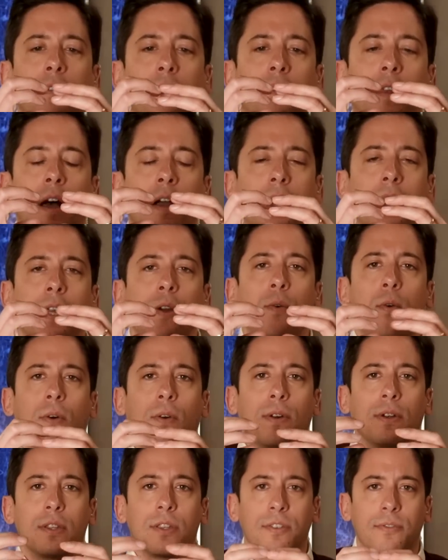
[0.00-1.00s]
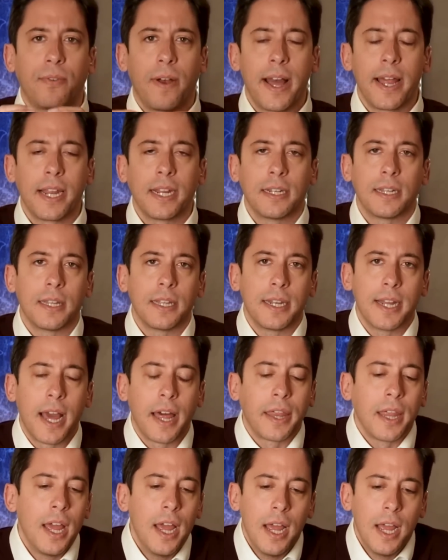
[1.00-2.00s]
locking horns, fighting to the
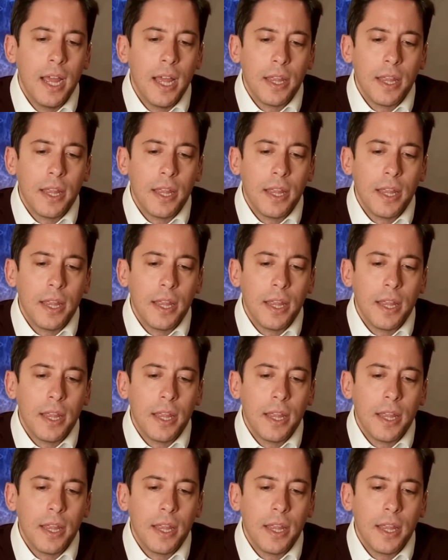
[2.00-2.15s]
death,